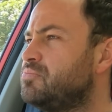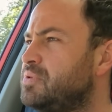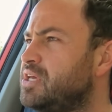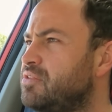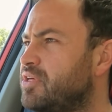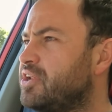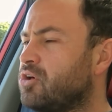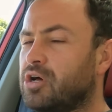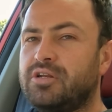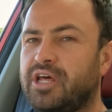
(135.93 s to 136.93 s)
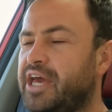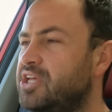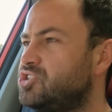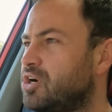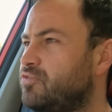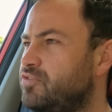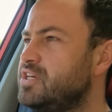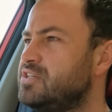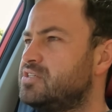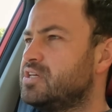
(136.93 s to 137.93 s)
me that Honda
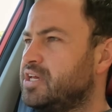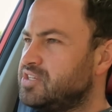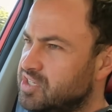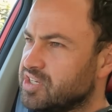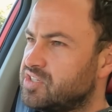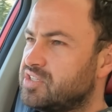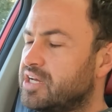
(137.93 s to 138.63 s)
HR-Vs exist.